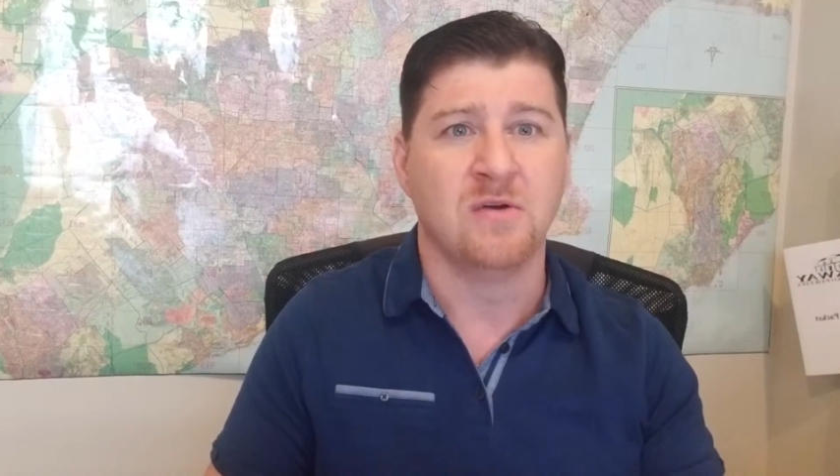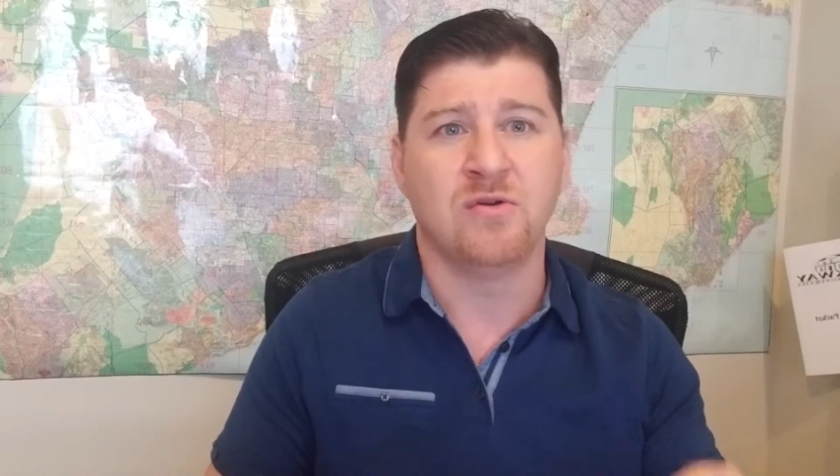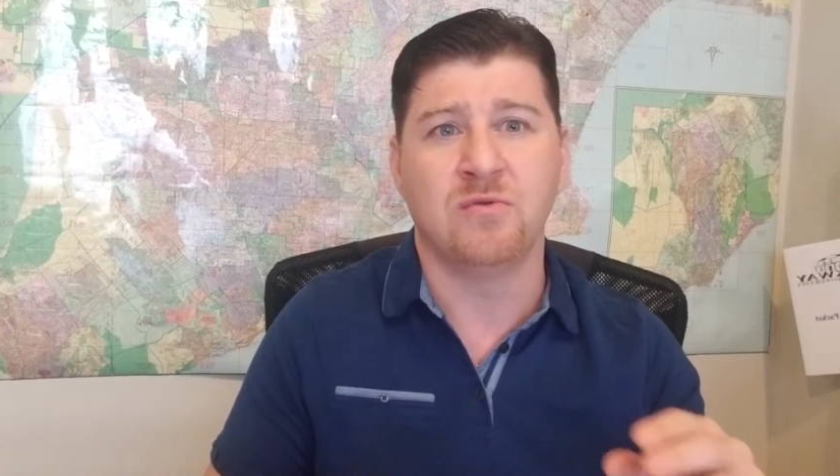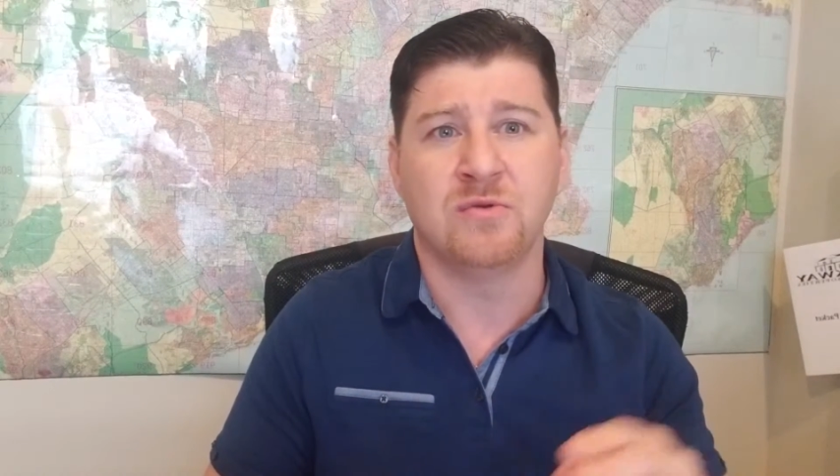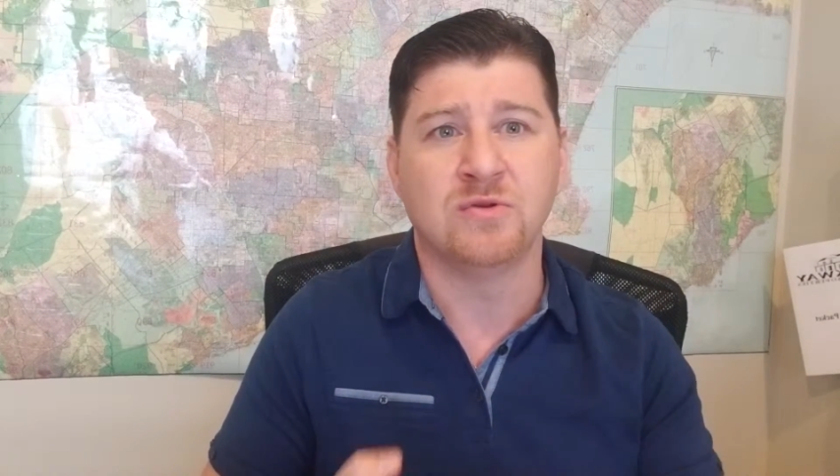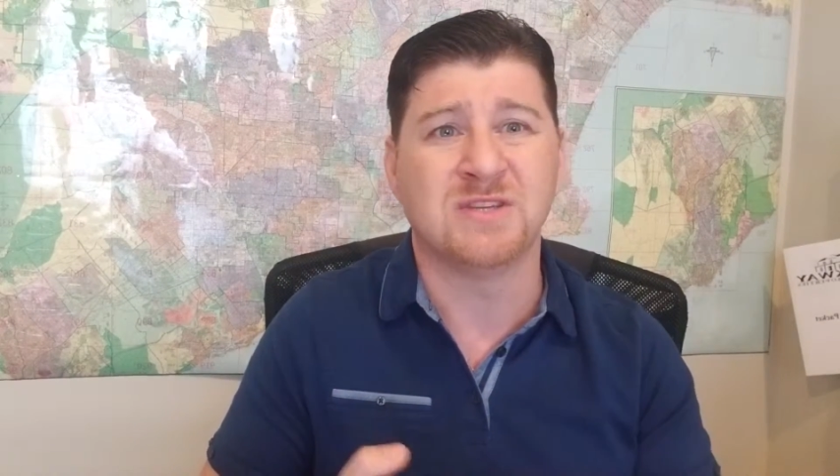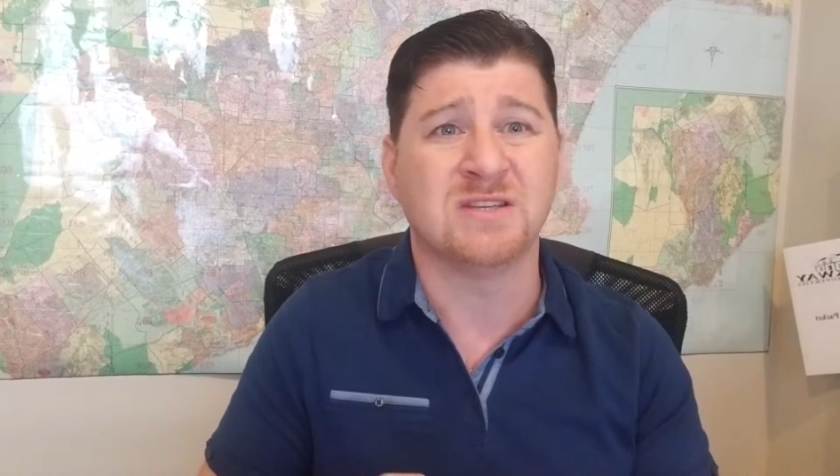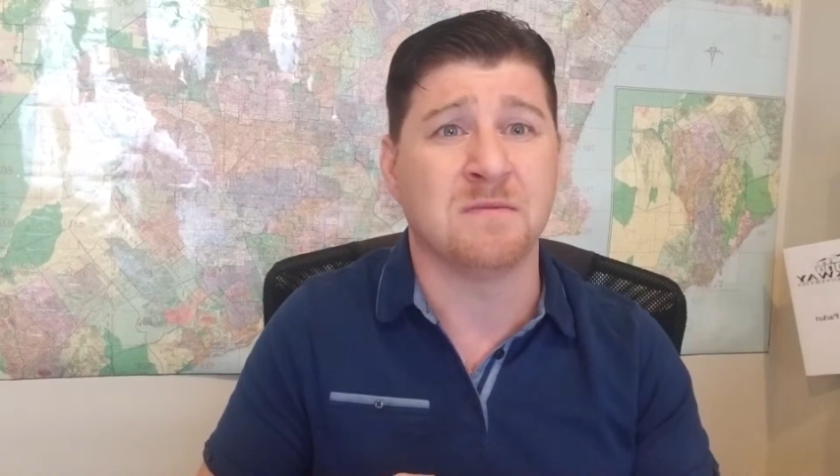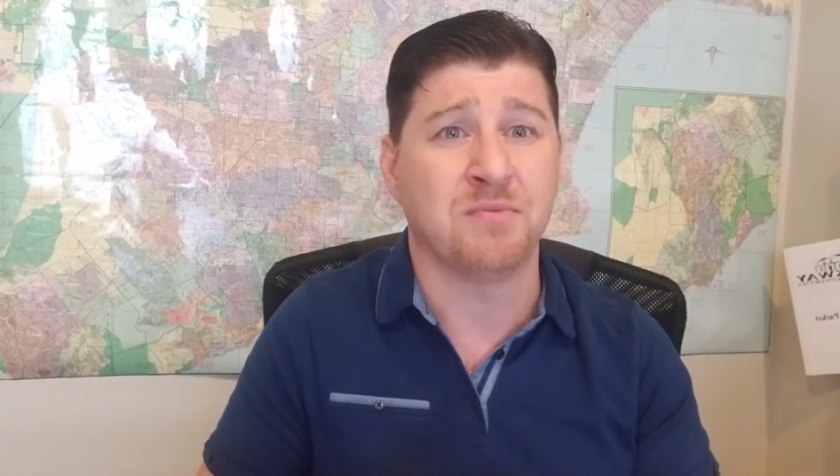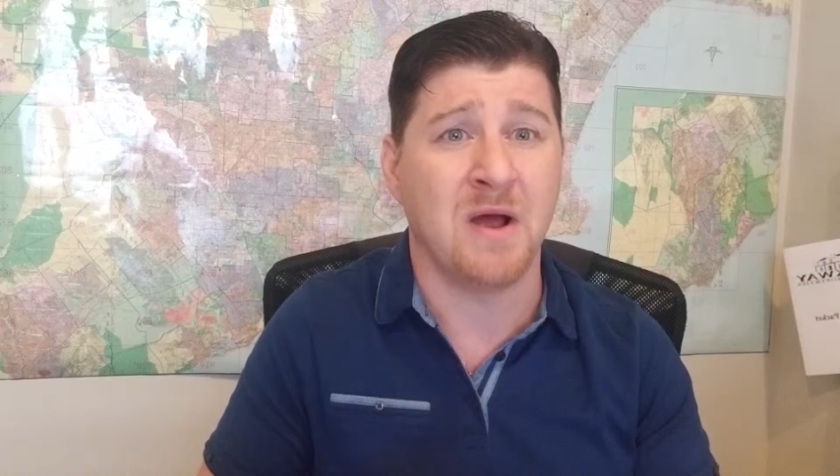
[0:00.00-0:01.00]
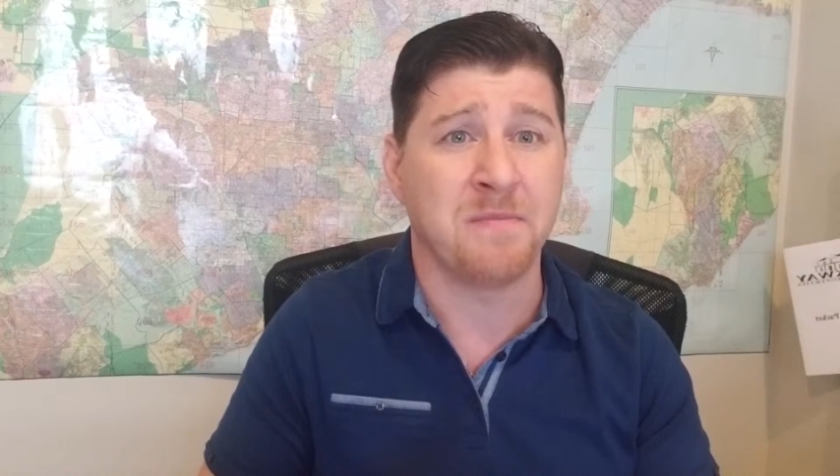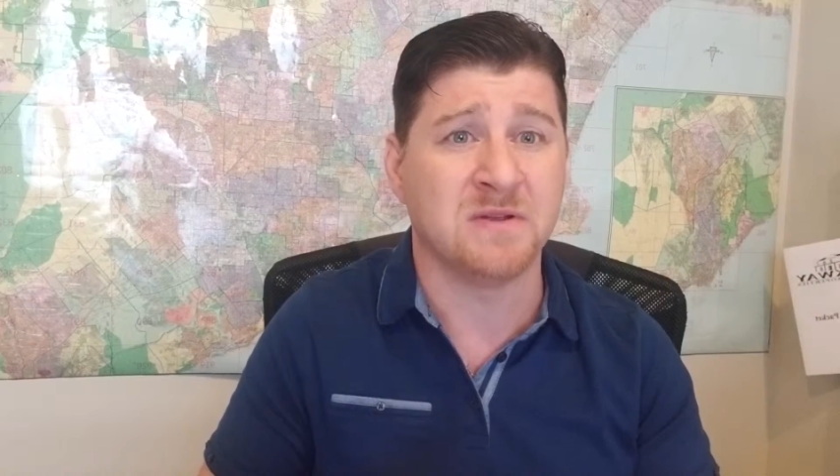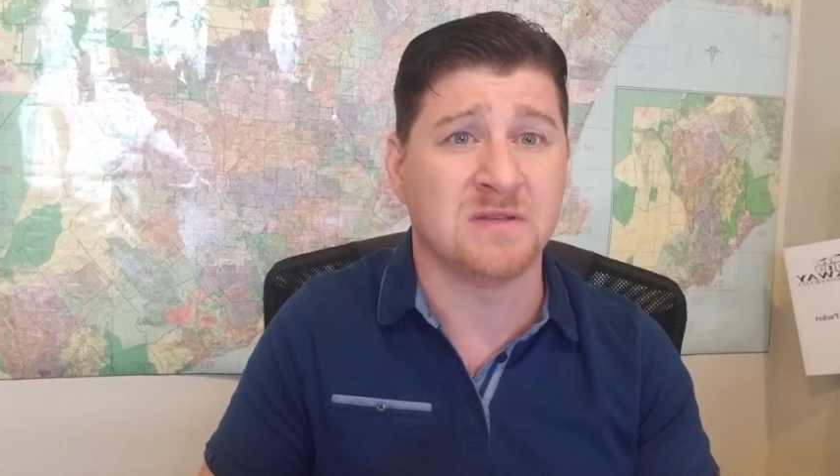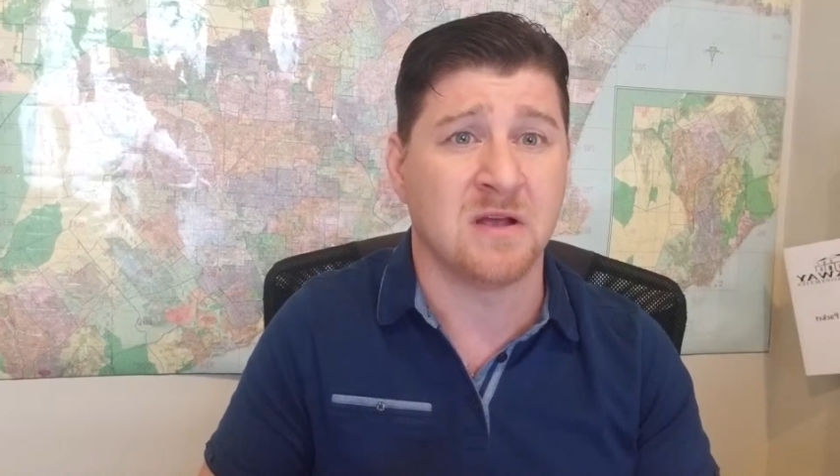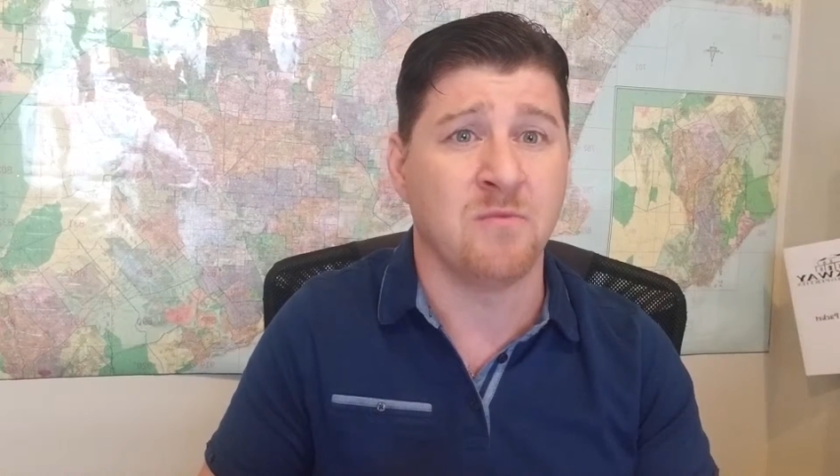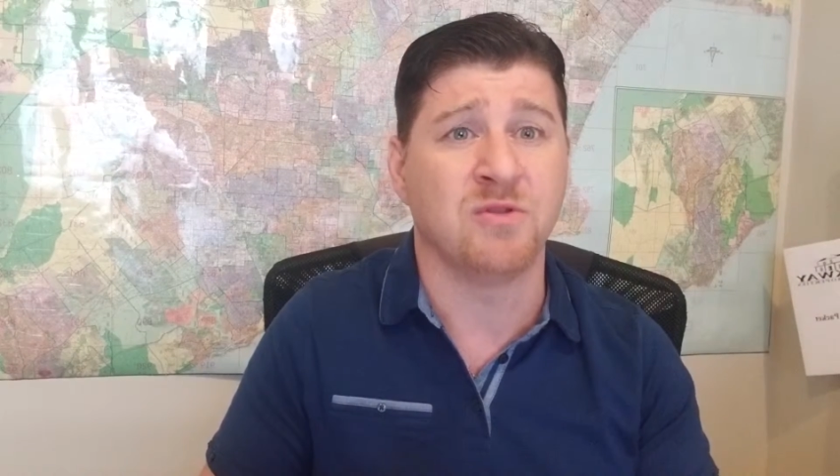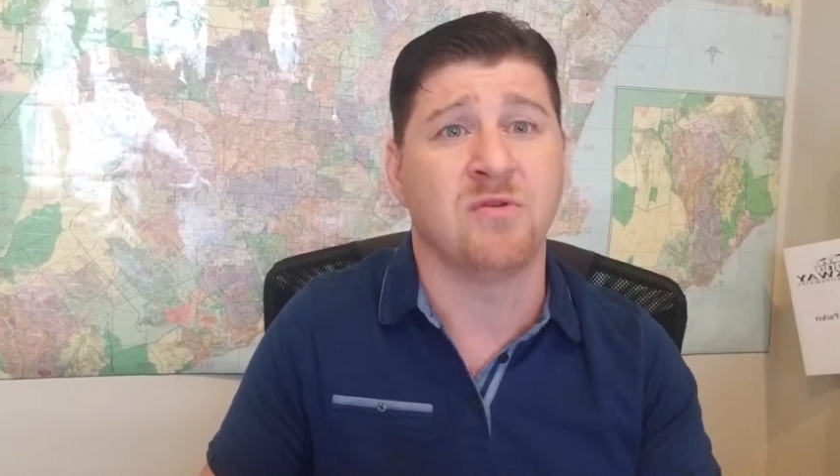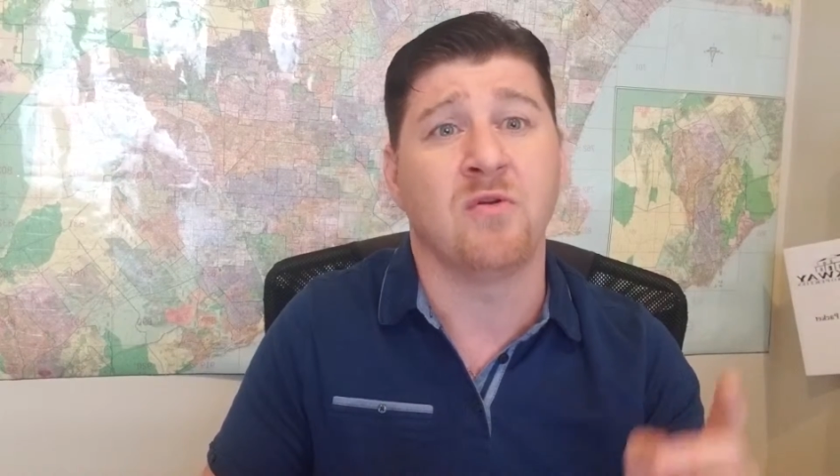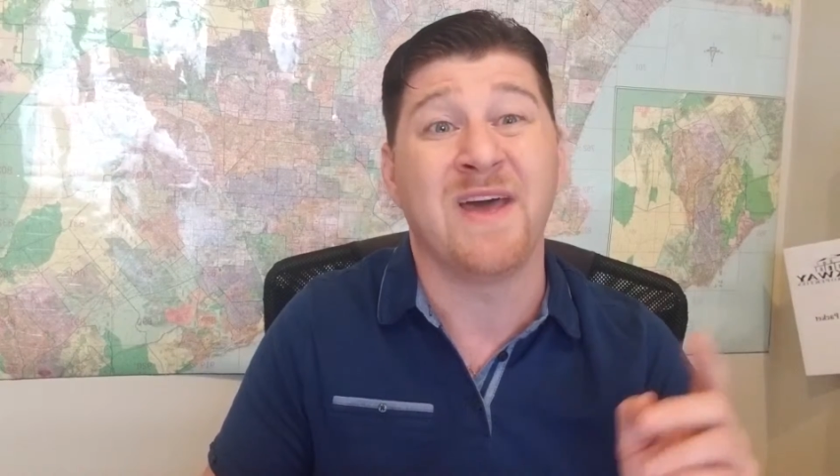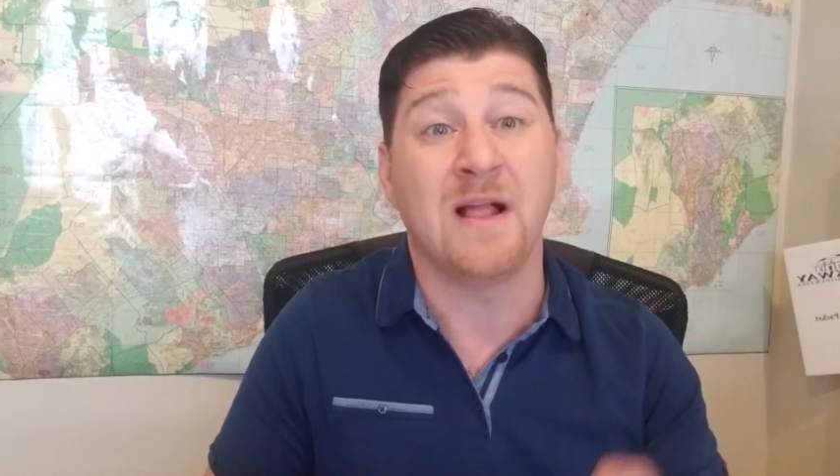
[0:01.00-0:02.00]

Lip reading: You see some properties that come with their own